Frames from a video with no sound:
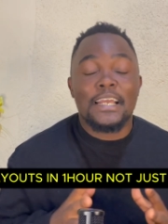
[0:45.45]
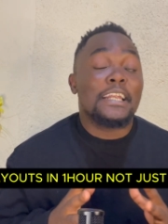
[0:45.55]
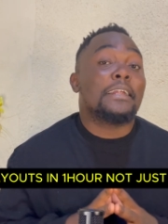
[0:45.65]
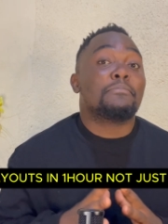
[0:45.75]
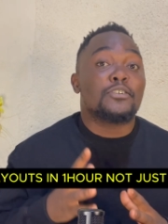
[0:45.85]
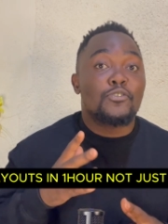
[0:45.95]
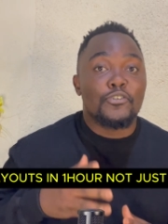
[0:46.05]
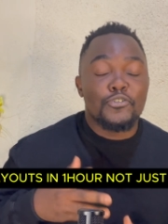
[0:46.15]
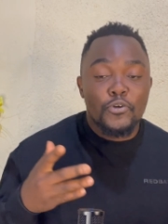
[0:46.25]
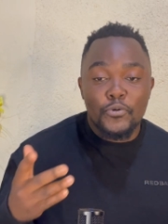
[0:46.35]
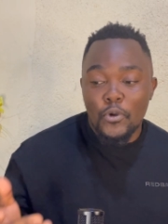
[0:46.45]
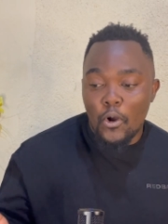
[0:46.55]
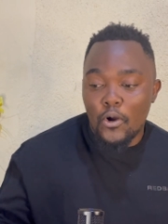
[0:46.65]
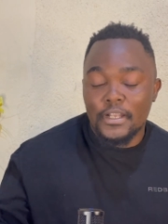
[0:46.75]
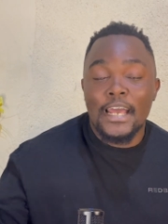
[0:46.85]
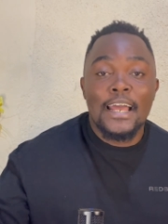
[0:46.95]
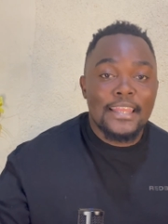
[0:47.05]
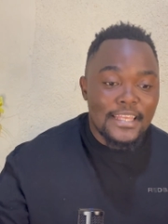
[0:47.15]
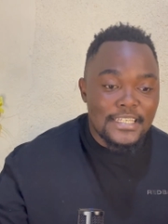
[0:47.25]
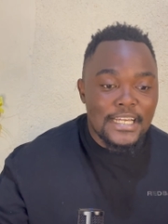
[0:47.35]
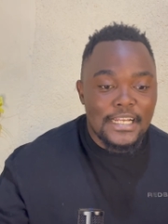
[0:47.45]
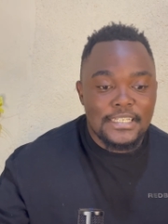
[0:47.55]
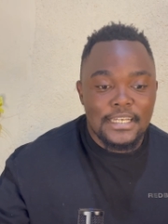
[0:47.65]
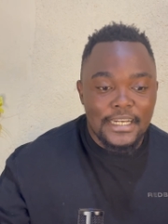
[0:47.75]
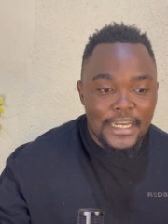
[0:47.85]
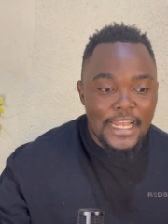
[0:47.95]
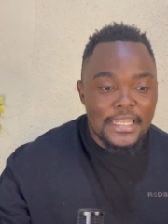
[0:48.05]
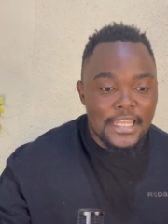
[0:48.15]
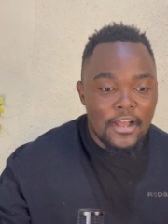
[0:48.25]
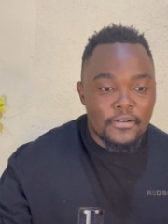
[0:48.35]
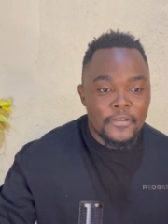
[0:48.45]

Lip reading: and then I'm just going to show you on the chart right now,